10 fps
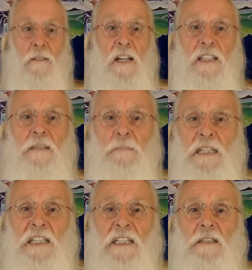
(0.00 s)
Finding
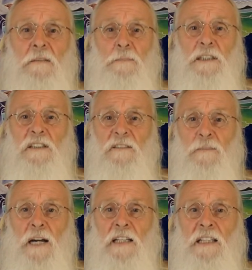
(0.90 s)
meaning, peace of
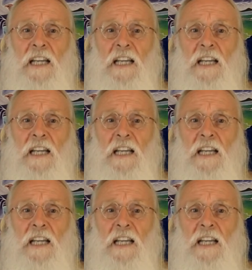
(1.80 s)
mind,